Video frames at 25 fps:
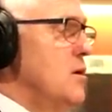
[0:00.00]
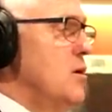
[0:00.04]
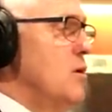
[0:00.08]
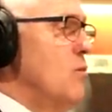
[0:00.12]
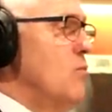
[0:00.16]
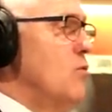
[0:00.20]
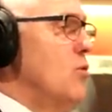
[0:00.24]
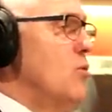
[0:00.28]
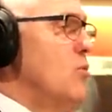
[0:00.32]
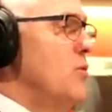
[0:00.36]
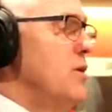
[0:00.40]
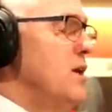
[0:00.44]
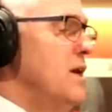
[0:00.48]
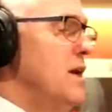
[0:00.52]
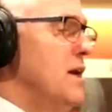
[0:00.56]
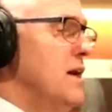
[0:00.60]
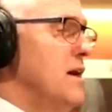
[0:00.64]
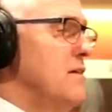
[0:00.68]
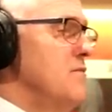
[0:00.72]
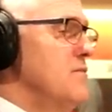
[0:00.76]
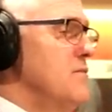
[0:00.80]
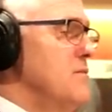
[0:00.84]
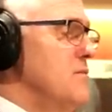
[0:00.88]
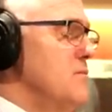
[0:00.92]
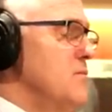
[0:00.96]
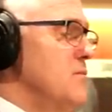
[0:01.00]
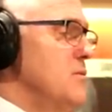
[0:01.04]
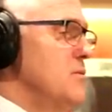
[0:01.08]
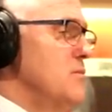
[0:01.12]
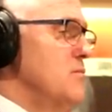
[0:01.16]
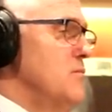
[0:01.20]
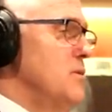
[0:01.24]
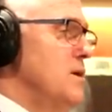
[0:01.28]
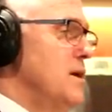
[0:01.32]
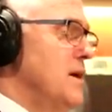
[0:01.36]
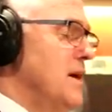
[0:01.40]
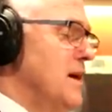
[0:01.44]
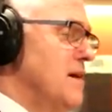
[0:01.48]
Well, we have
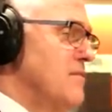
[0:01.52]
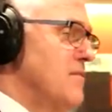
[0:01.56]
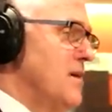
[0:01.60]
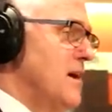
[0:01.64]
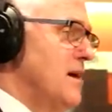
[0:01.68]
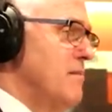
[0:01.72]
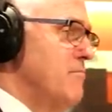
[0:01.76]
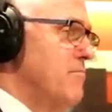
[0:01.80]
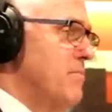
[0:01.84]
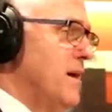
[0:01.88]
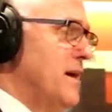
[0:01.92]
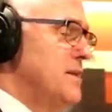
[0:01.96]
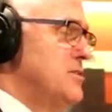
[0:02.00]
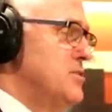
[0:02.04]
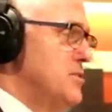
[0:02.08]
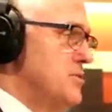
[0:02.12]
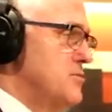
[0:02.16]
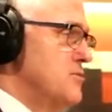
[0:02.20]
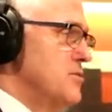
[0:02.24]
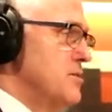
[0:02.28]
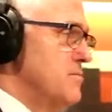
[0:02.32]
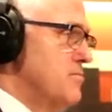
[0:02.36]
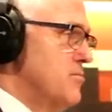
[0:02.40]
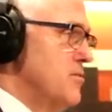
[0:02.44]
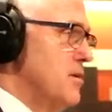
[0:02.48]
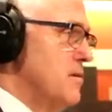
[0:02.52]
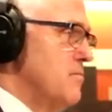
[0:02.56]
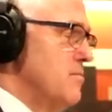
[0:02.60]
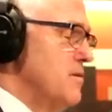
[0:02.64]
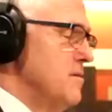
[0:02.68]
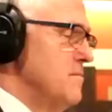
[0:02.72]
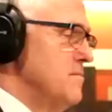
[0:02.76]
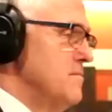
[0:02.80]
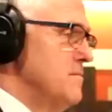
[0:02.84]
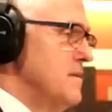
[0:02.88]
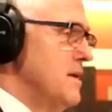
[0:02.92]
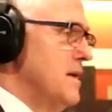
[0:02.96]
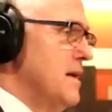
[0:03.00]
a budgetary
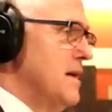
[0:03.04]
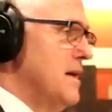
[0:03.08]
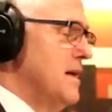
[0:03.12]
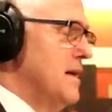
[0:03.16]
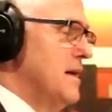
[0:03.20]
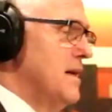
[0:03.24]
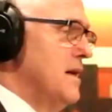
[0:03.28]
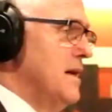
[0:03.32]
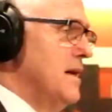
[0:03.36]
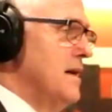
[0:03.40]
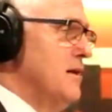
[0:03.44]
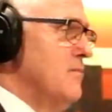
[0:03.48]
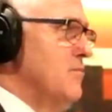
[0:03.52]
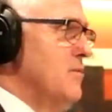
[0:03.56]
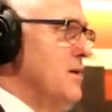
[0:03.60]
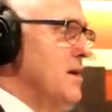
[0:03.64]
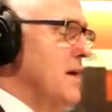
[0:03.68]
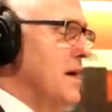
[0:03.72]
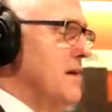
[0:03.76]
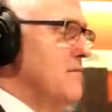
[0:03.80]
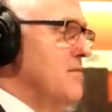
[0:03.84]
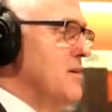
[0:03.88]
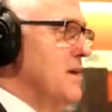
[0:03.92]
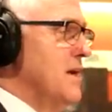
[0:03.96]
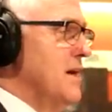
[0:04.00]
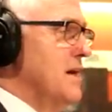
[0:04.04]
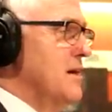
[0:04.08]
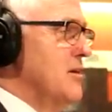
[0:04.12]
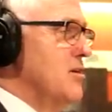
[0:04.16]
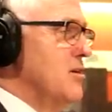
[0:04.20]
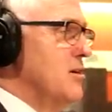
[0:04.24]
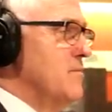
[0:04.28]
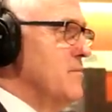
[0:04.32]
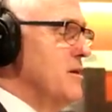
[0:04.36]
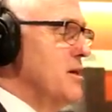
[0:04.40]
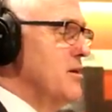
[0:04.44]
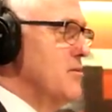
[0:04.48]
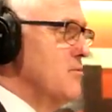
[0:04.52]
problem and we have an
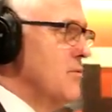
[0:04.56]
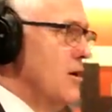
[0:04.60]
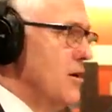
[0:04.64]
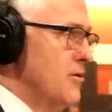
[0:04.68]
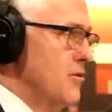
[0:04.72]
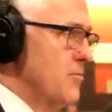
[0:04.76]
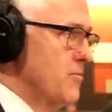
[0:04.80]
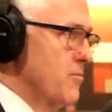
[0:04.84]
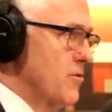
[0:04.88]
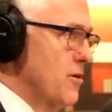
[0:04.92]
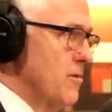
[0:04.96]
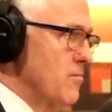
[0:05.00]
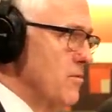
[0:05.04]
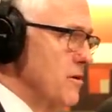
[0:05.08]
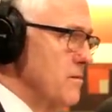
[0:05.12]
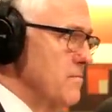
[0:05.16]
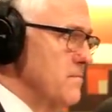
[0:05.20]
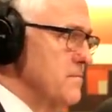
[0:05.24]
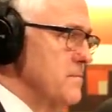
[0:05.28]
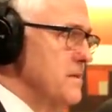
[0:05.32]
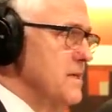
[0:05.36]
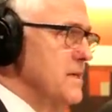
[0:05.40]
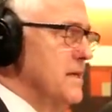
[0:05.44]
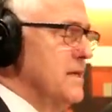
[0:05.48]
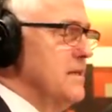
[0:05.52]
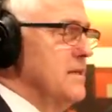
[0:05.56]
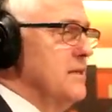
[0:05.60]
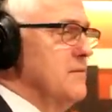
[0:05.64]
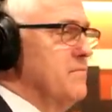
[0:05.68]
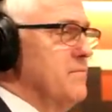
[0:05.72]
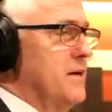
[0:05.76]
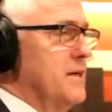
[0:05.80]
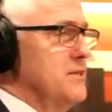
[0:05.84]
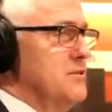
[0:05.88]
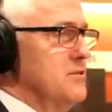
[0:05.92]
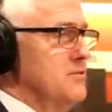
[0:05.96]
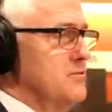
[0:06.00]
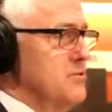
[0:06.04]
economic growth problem. And the
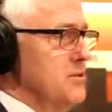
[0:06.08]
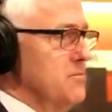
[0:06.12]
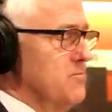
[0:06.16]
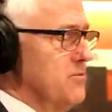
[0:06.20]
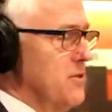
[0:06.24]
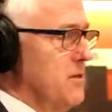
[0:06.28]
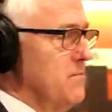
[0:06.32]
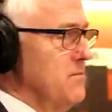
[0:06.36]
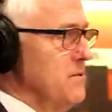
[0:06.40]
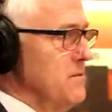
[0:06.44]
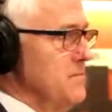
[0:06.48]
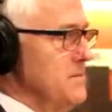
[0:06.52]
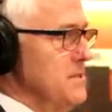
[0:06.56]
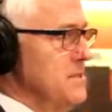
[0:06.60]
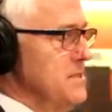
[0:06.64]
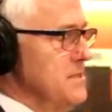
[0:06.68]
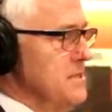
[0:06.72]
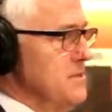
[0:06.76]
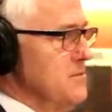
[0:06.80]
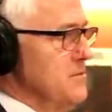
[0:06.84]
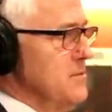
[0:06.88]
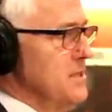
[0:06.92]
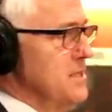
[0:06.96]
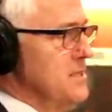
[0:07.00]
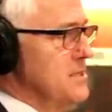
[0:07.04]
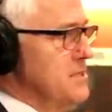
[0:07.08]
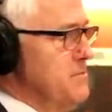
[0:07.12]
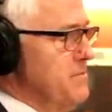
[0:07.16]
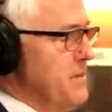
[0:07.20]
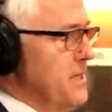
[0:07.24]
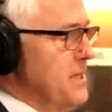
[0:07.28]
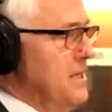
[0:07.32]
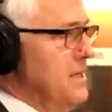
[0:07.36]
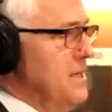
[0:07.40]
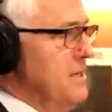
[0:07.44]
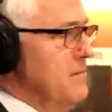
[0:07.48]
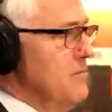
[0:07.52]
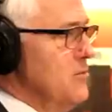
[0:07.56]
budgetary problem is that we are
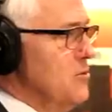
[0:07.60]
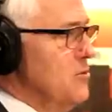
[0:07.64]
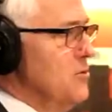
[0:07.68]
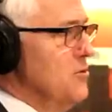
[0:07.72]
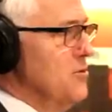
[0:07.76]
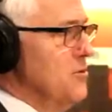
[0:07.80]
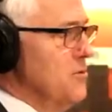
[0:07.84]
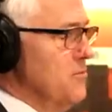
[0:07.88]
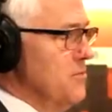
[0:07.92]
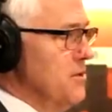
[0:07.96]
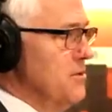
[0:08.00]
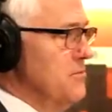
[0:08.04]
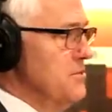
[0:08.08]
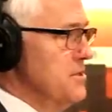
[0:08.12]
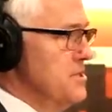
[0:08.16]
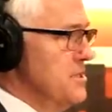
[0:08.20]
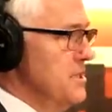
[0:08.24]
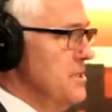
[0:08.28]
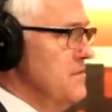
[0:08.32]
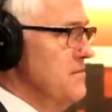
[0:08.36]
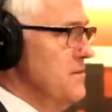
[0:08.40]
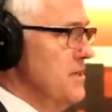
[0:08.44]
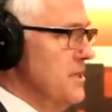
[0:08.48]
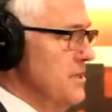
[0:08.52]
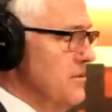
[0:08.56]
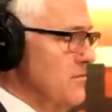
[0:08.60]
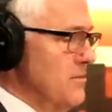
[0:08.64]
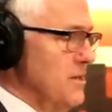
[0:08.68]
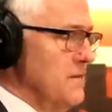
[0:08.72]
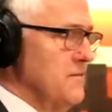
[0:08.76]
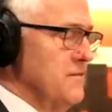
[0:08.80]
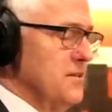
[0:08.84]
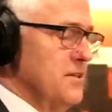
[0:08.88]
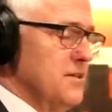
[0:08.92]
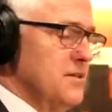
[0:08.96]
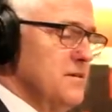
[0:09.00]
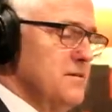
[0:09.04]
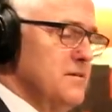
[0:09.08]
spending more than we're receiving in
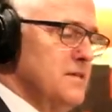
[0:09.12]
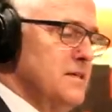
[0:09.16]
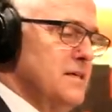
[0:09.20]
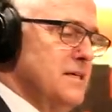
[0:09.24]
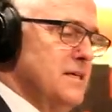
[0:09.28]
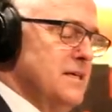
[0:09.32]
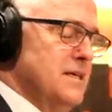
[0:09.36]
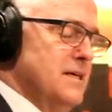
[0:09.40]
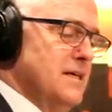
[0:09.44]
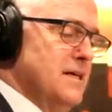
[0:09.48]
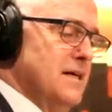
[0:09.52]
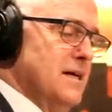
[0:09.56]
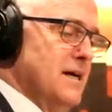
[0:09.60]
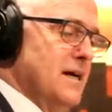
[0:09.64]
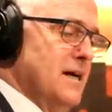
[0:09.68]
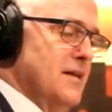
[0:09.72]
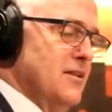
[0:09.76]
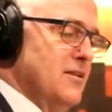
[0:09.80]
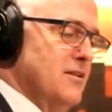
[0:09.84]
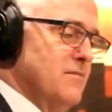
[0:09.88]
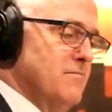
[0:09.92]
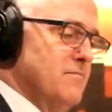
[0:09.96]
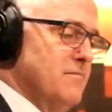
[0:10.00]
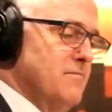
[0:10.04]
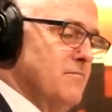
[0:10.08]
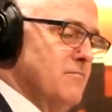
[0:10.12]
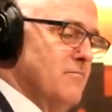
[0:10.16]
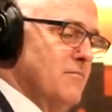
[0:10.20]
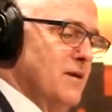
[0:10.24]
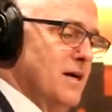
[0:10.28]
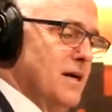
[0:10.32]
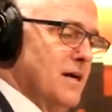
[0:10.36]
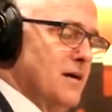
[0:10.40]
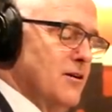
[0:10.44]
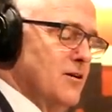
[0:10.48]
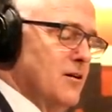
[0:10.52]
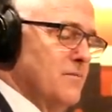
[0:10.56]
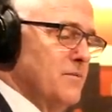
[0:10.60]
revenue. And the
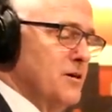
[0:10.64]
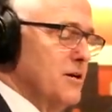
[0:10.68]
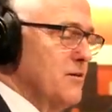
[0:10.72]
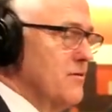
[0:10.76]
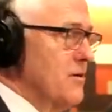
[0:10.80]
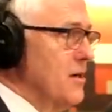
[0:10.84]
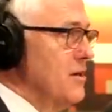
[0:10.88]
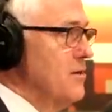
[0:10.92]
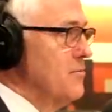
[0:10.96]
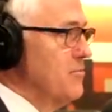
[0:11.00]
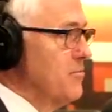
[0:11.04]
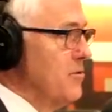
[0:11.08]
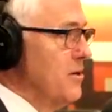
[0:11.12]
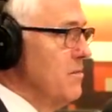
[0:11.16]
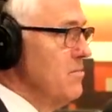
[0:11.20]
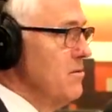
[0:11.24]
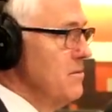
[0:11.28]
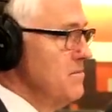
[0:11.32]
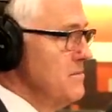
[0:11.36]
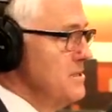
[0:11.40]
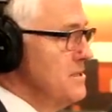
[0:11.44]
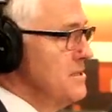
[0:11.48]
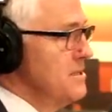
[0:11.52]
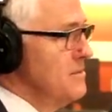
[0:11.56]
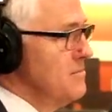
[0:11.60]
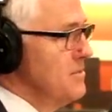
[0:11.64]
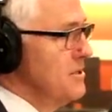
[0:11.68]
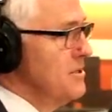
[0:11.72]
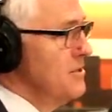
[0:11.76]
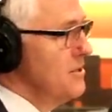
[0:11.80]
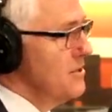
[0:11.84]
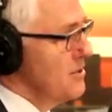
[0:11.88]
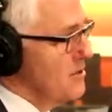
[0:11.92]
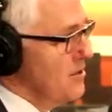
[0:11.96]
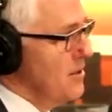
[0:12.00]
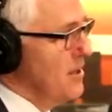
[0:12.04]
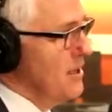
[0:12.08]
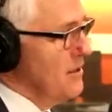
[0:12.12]
economic growth problem is that we're
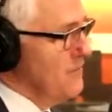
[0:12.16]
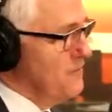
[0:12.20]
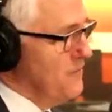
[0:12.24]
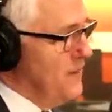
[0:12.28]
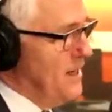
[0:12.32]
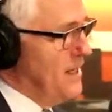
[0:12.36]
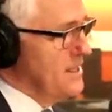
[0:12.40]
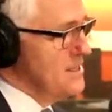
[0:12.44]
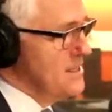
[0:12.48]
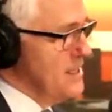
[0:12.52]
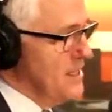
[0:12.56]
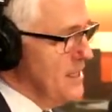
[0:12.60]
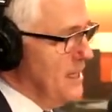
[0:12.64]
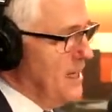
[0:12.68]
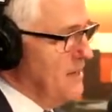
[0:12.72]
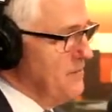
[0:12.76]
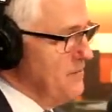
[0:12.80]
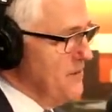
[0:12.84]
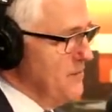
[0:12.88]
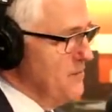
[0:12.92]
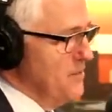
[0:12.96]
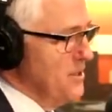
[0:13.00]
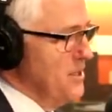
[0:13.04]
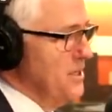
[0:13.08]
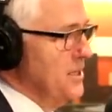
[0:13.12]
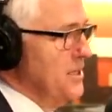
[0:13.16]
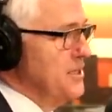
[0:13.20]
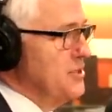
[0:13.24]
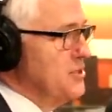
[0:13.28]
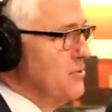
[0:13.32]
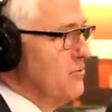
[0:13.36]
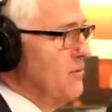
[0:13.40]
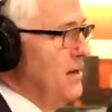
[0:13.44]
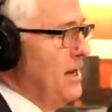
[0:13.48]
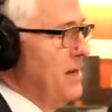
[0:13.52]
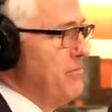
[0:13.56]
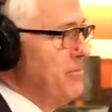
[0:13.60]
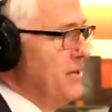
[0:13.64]
not growing fast enough, and we need to
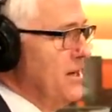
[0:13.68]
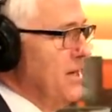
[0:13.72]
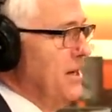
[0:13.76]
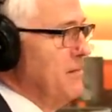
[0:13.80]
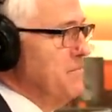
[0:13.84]
ramp it up.